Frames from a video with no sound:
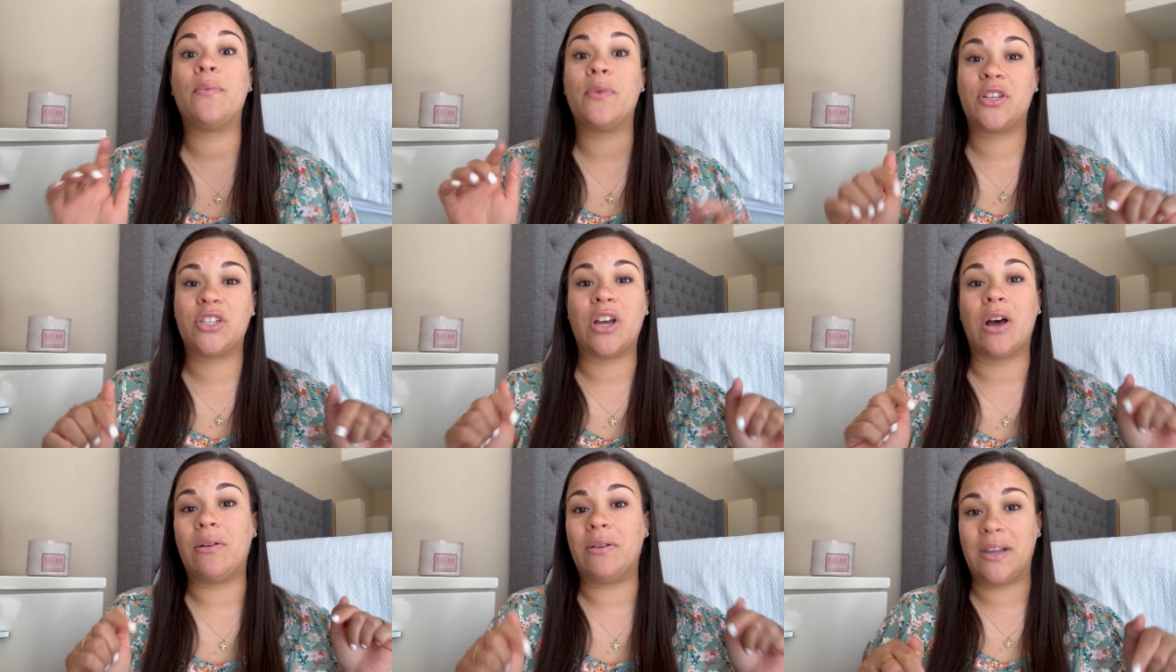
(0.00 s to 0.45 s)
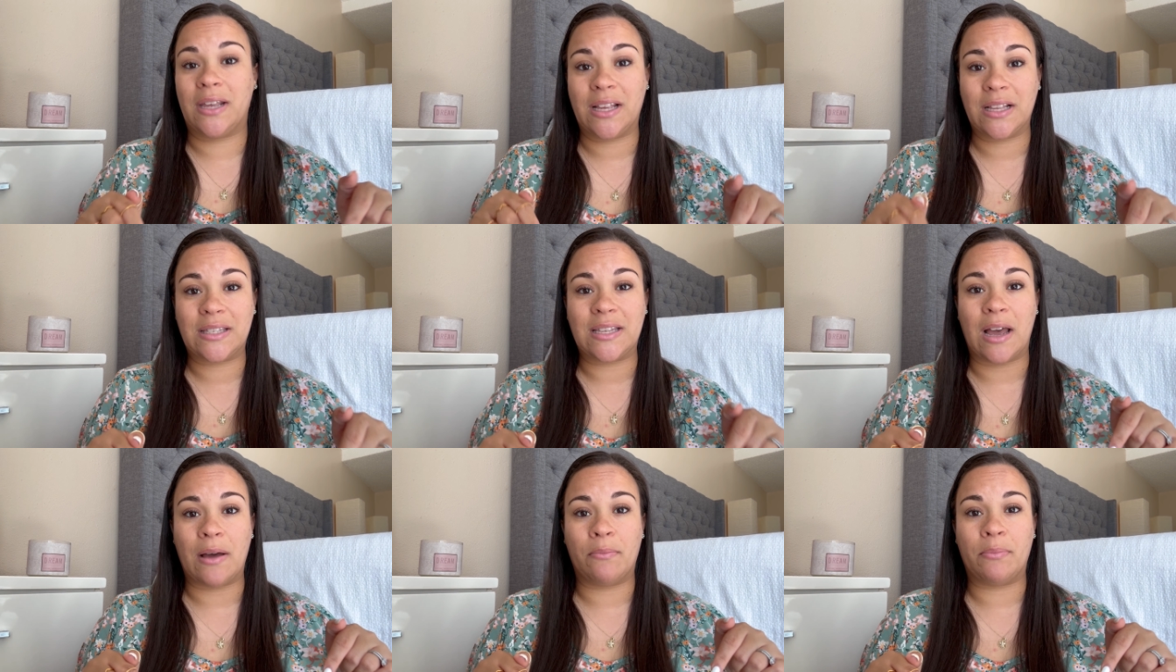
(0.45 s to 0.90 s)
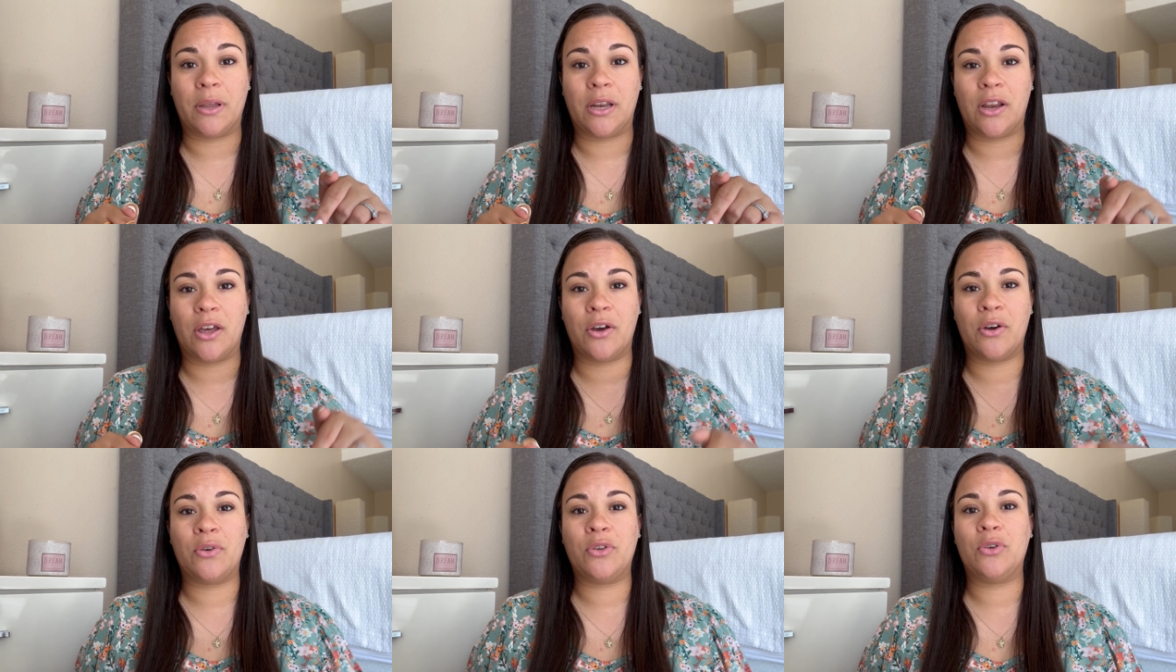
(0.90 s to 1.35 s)
which I'll link down
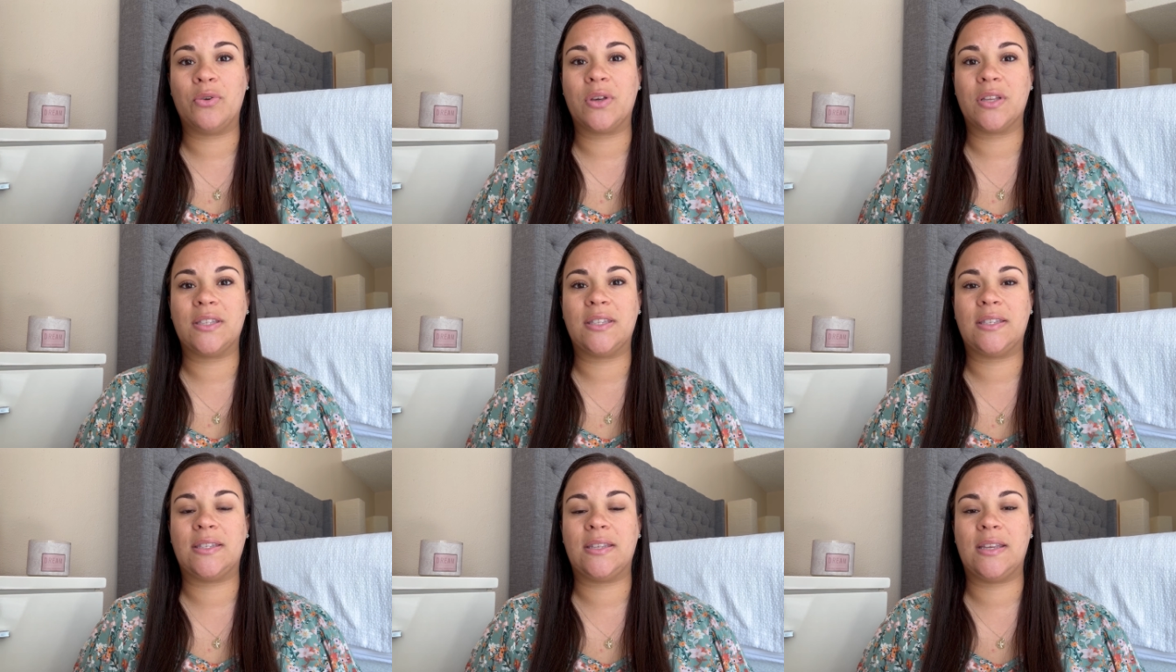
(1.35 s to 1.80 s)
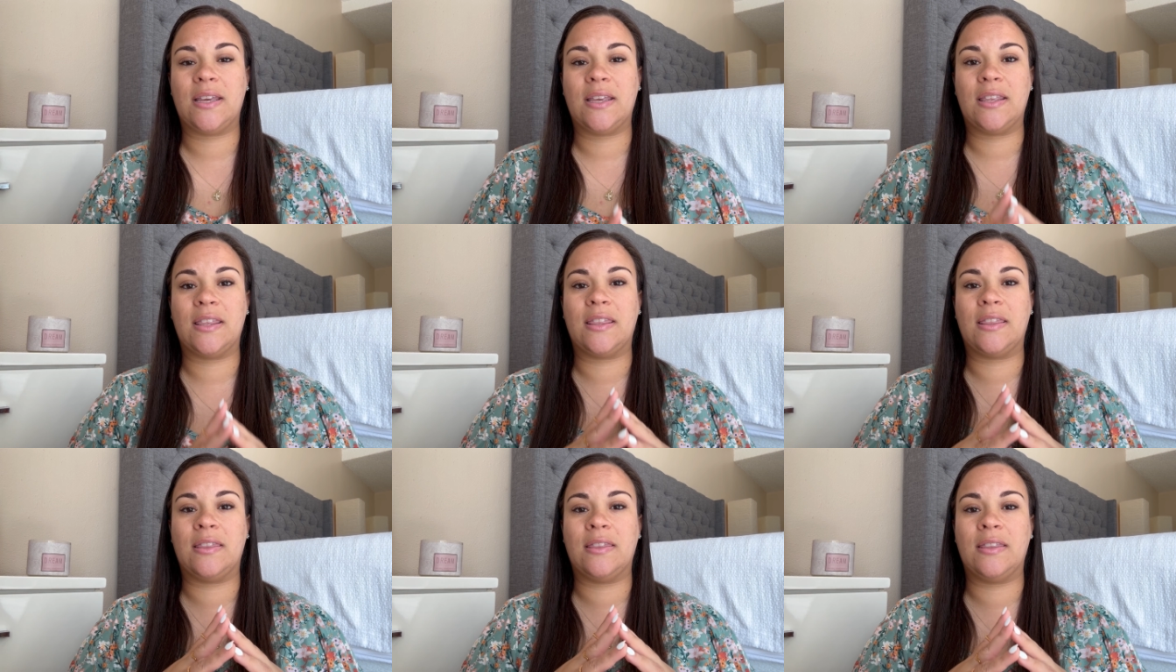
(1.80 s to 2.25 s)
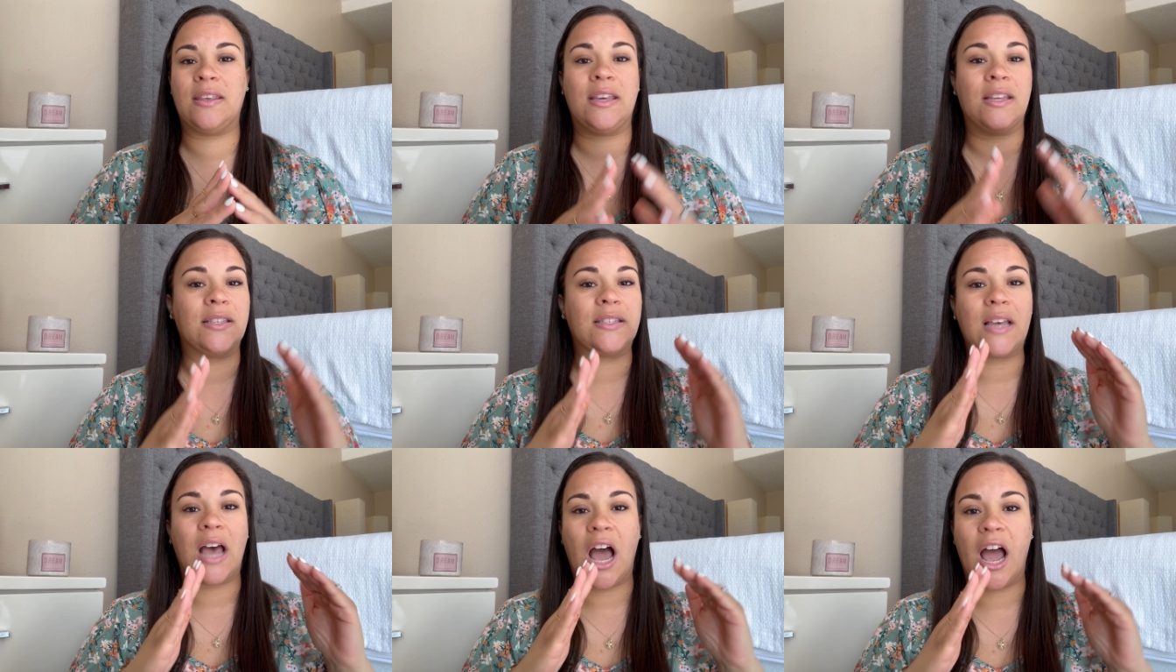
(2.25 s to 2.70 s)
below, you can see the
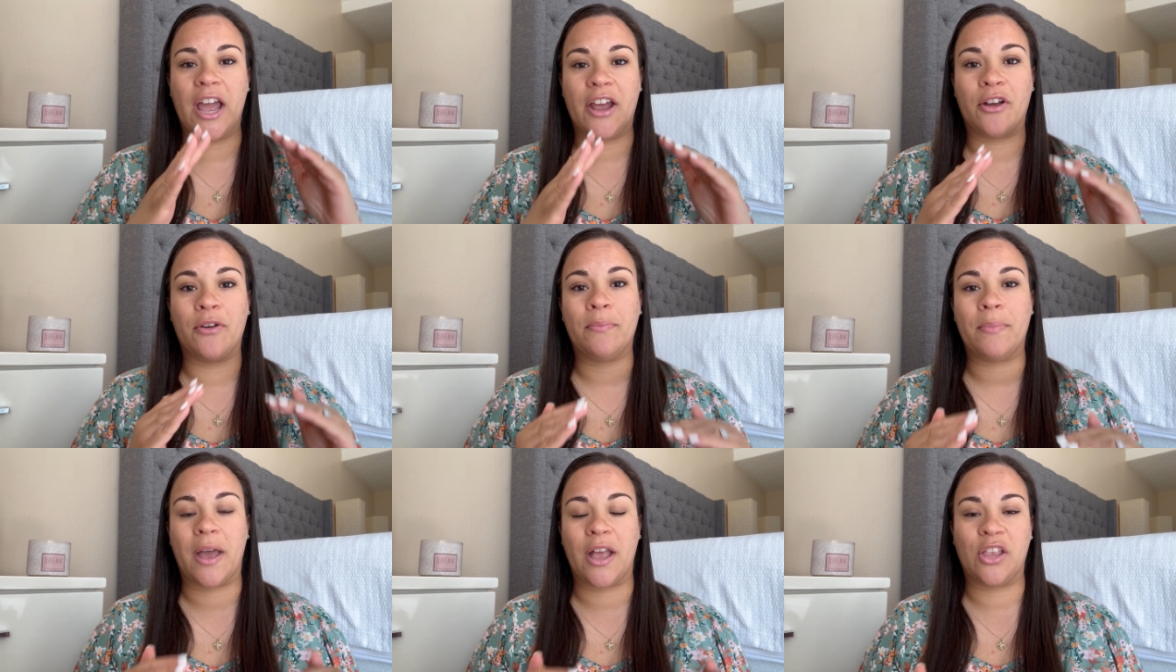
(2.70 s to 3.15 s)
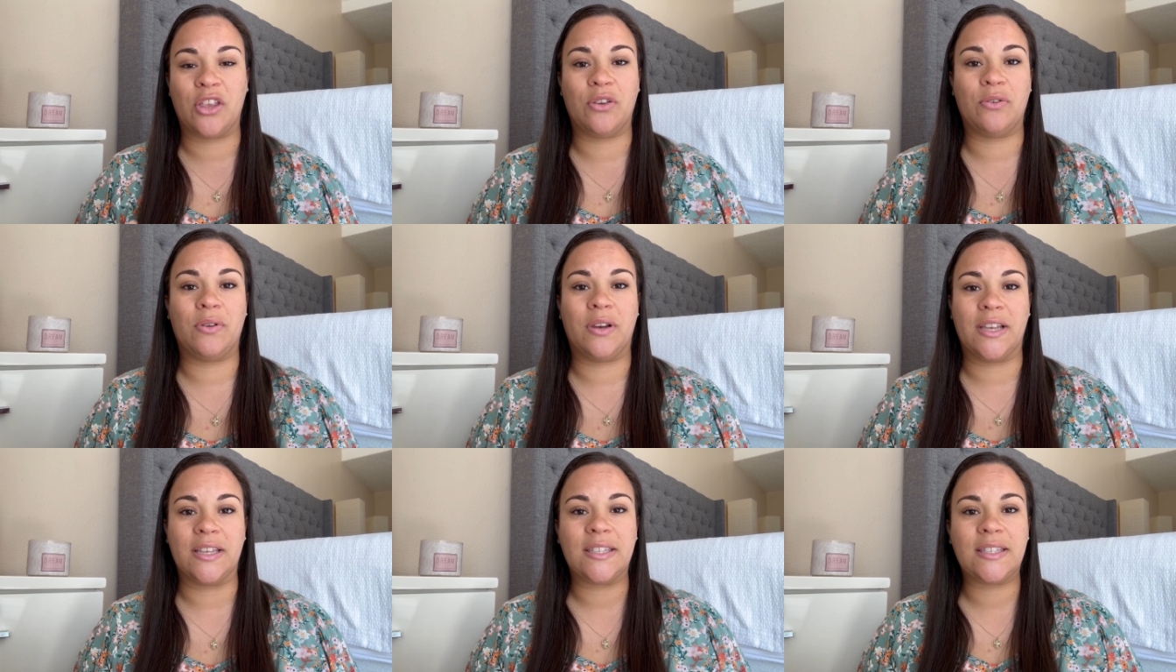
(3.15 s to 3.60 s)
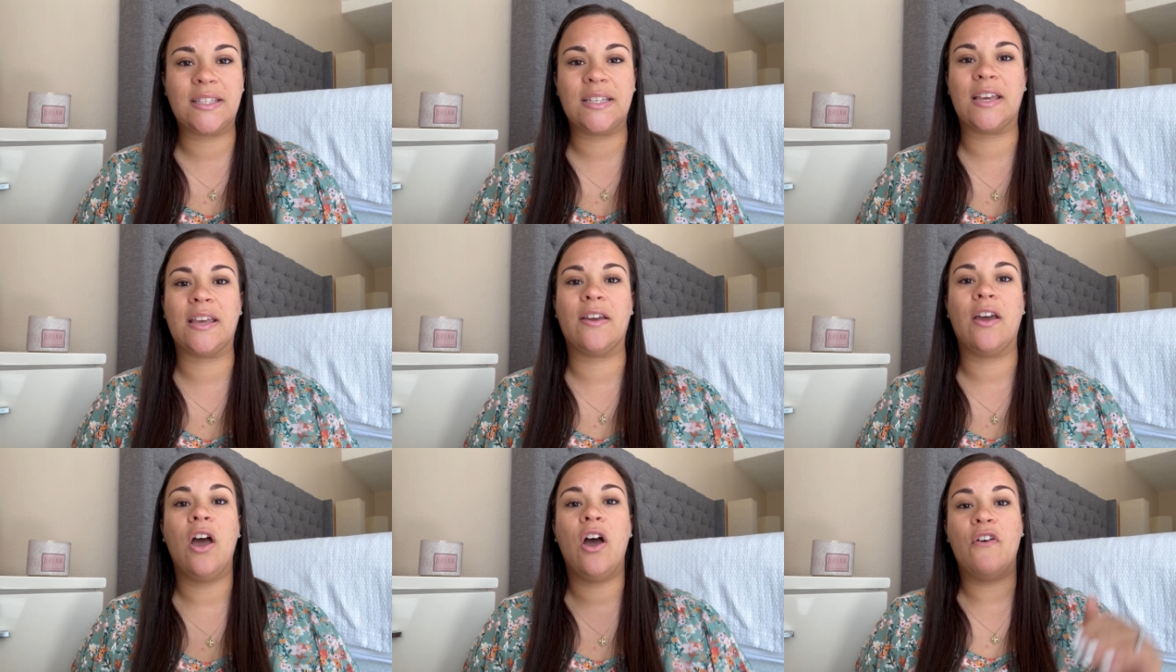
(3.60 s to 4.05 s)
entire menu
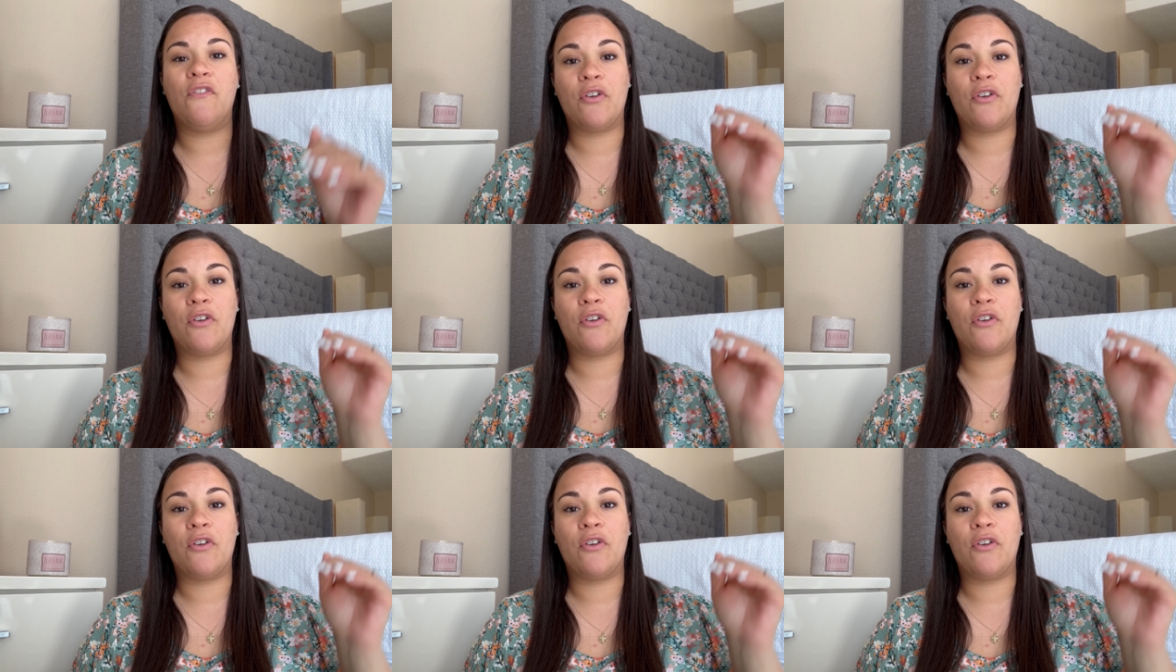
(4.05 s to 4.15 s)
listing